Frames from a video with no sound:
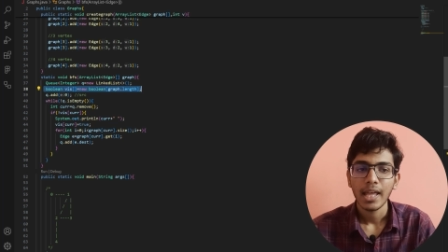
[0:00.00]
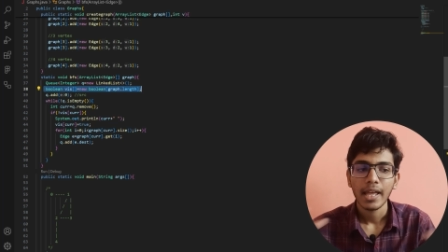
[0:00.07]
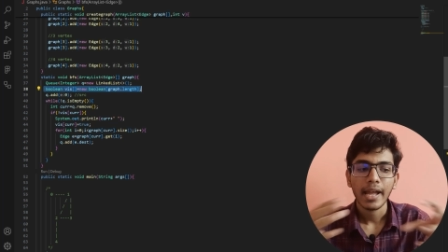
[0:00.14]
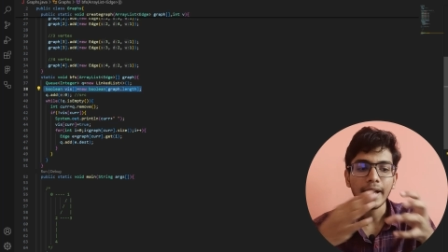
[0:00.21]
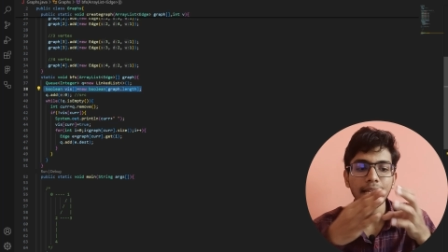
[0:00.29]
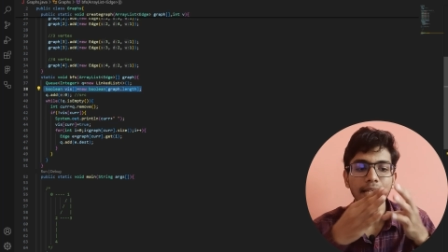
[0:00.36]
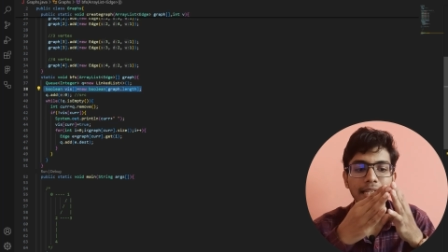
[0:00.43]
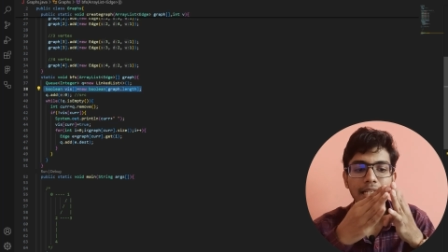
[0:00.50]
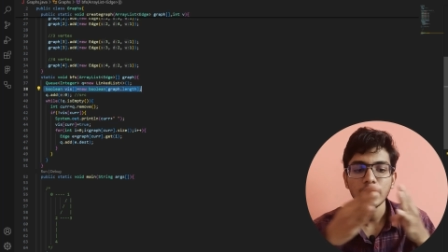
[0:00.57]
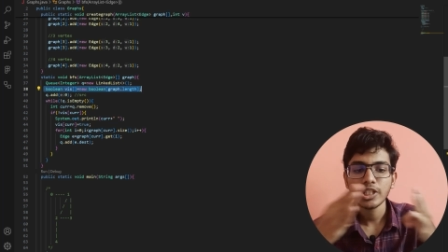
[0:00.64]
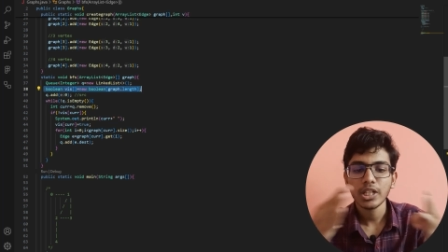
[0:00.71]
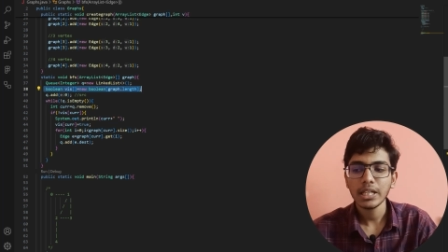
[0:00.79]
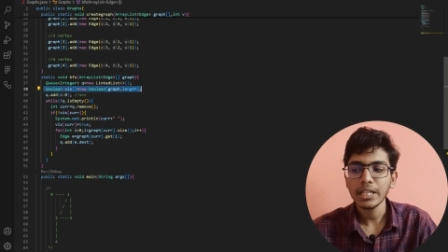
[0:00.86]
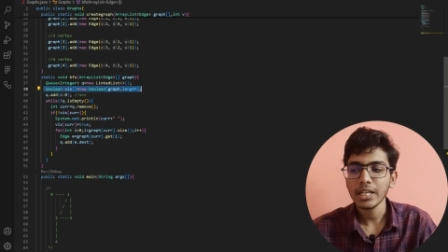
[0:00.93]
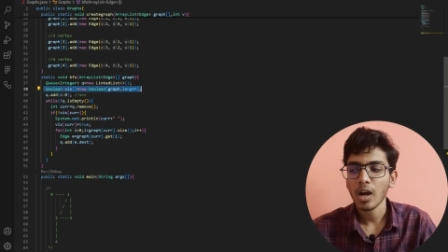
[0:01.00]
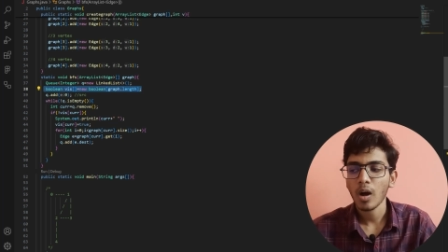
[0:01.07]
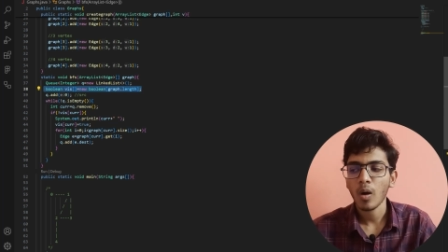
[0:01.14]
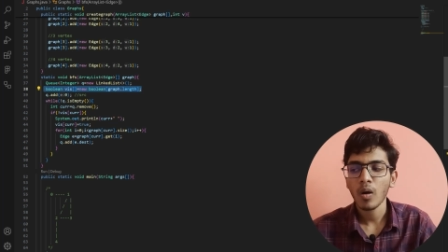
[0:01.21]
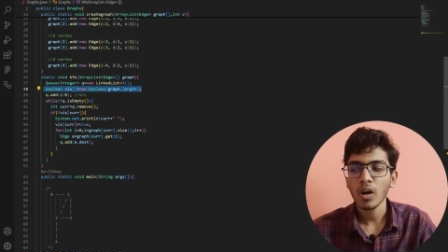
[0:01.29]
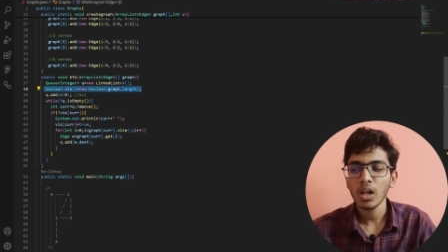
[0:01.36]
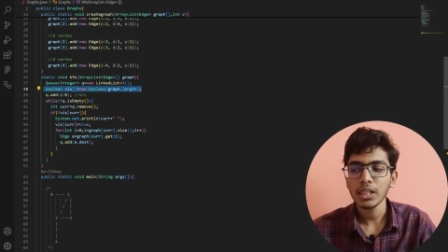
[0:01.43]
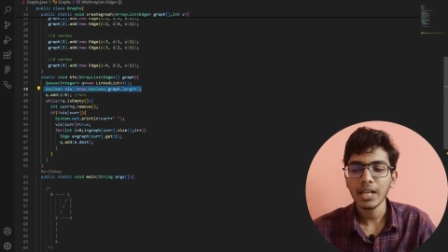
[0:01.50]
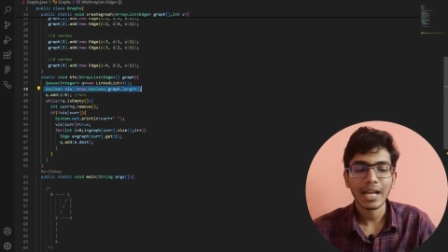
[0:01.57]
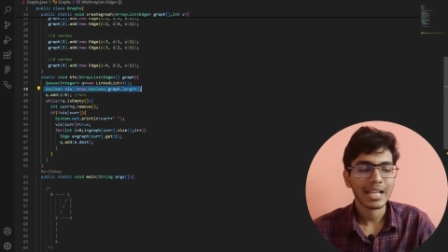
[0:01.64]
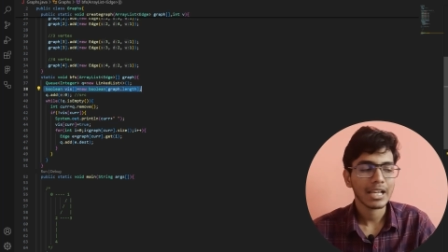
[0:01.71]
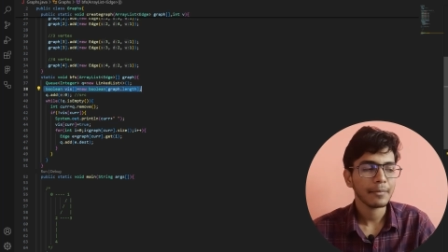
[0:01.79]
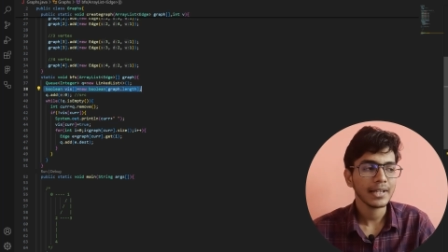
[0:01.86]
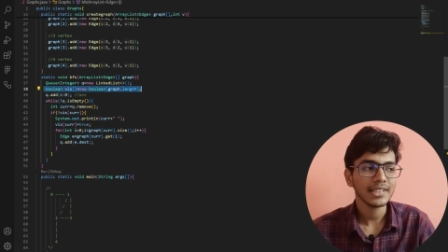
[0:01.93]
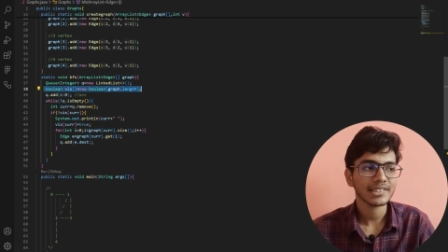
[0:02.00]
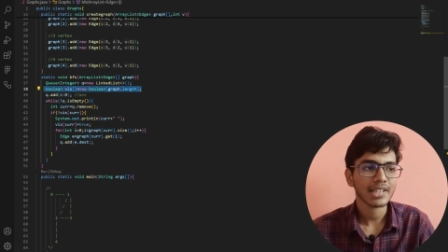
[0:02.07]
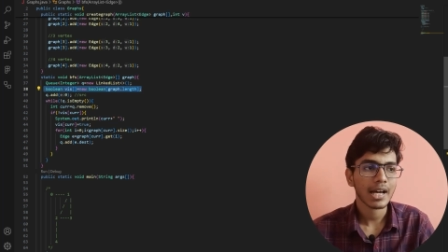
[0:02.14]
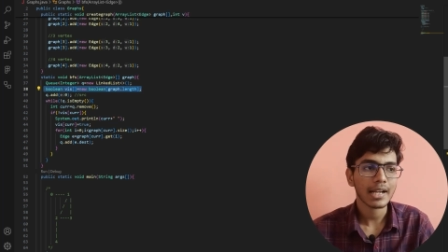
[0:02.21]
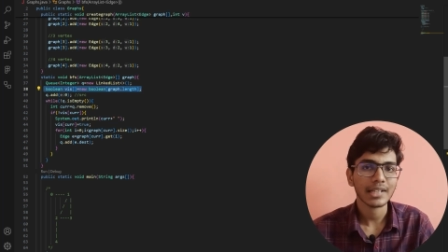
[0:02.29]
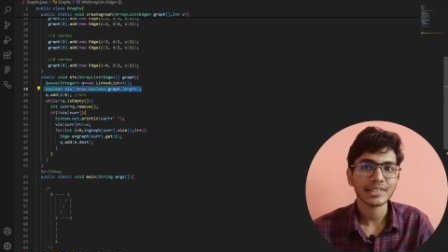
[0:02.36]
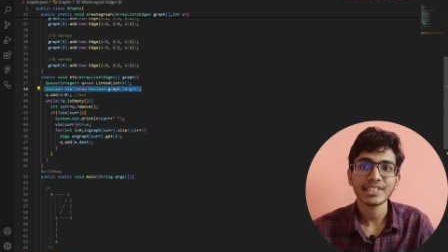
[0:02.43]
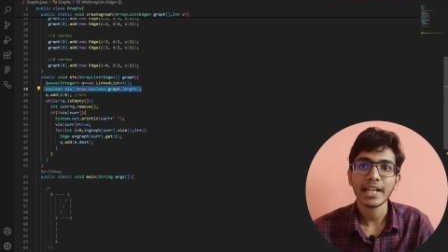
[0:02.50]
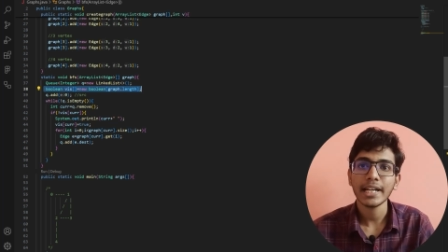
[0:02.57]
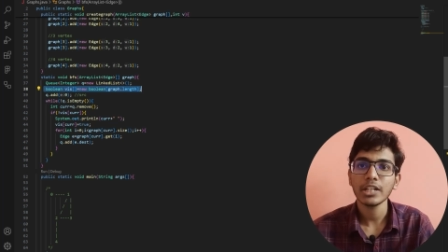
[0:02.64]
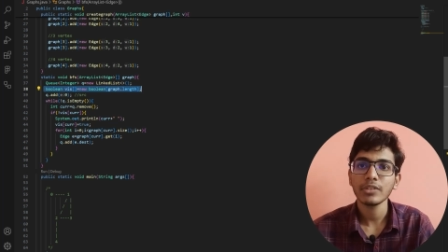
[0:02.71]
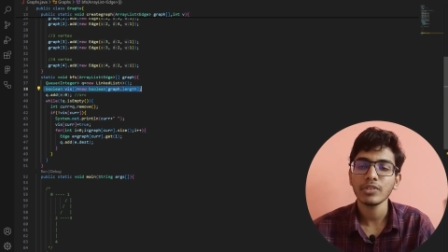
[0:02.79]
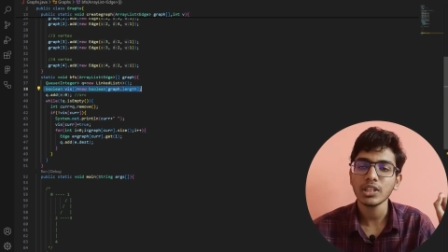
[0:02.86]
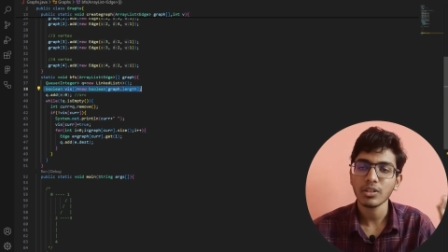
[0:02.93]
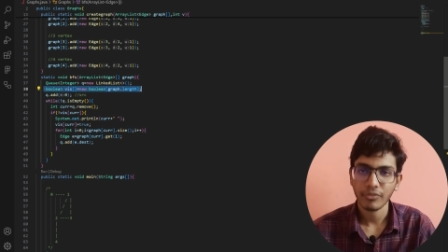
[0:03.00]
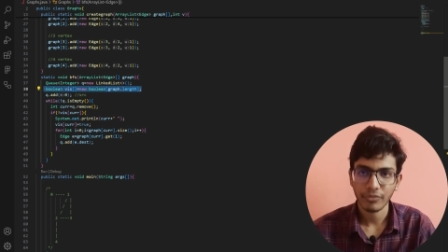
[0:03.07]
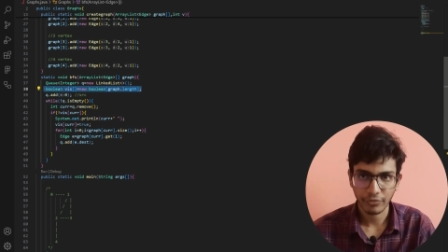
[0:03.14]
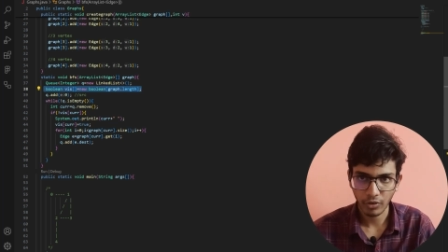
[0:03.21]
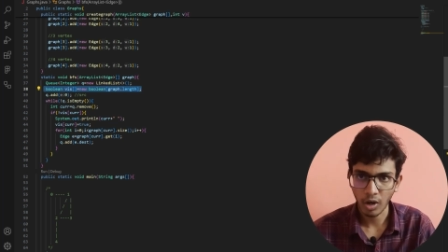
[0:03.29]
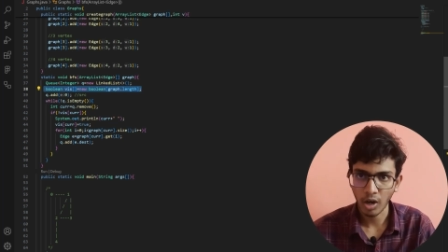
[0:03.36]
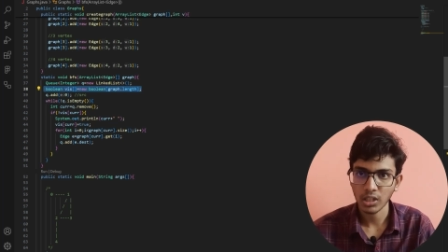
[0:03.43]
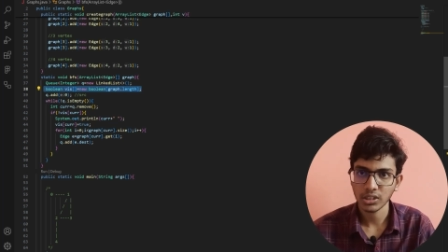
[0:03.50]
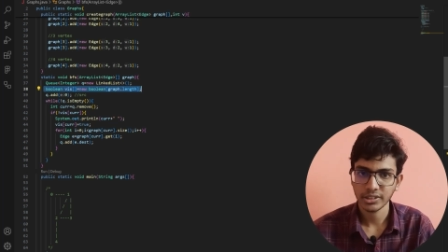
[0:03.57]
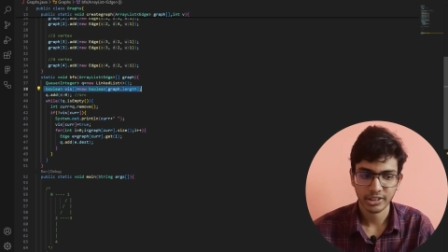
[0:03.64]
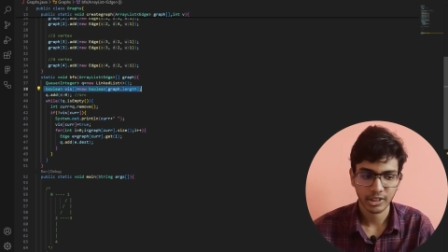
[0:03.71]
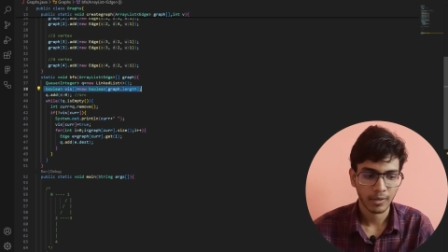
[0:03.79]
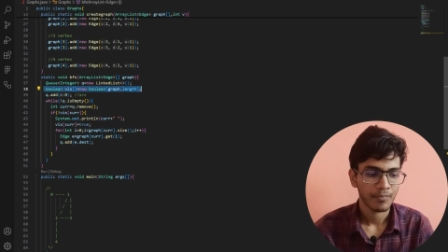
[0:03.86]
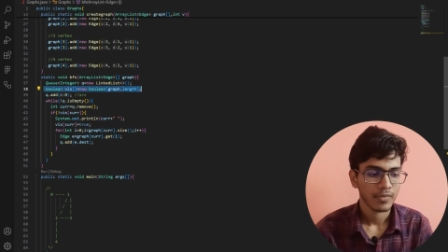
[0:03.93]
and initially all the elements are assigned with false.